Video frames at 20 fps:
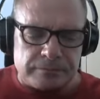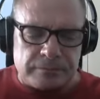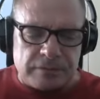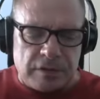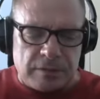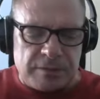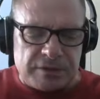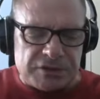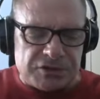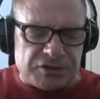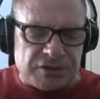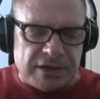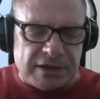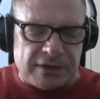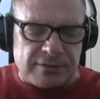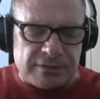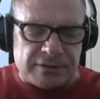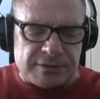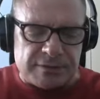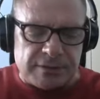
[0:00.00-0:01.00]
let me try it
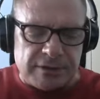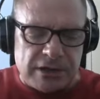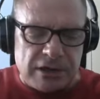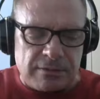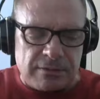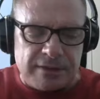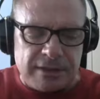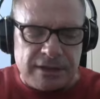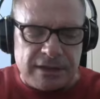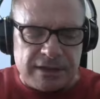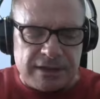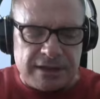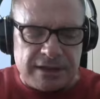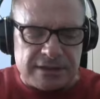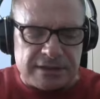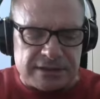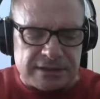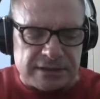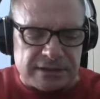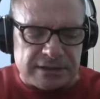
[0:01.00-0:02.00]
once more. How many
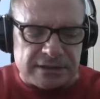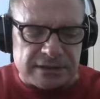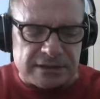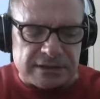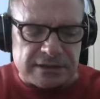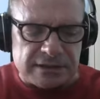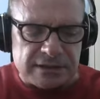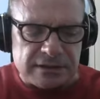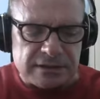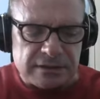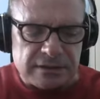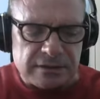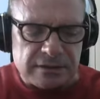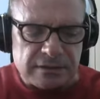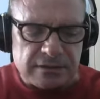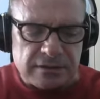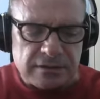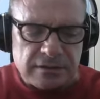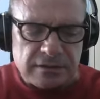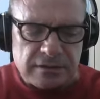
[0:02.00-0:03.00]
cases
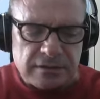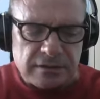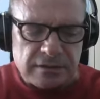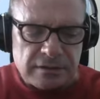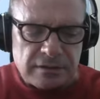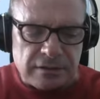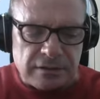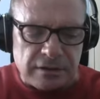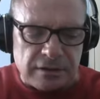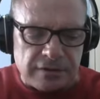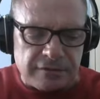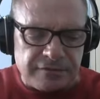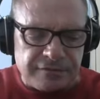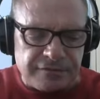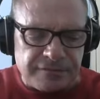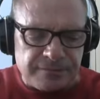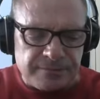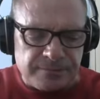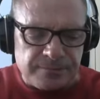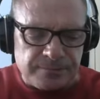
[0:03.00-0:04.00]
of
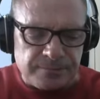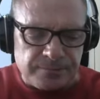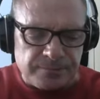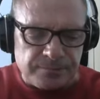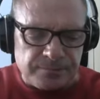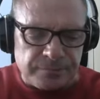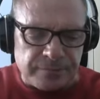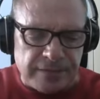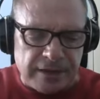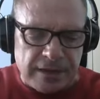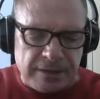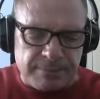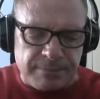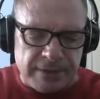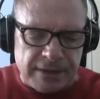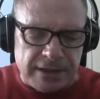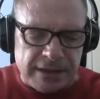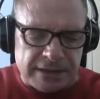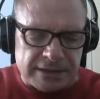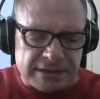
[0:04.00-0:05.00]

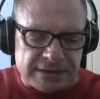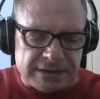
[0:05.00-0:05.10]
Mpox